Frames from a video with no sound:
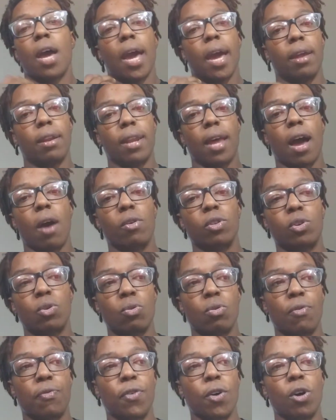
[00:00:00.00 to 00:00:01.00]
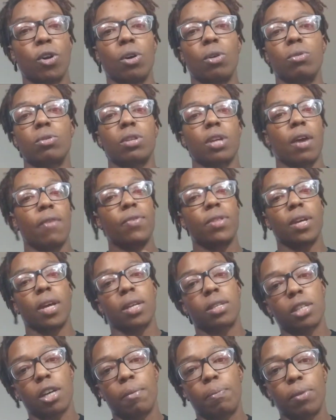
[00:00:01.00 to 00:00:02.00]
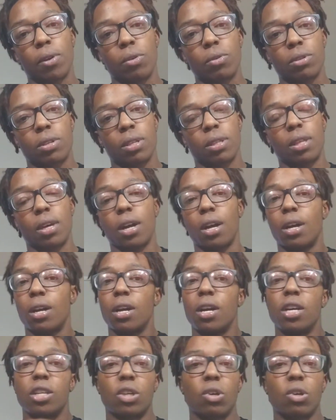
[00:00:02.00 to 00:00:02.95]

And now with Google Photos, everything gets uploaded to there.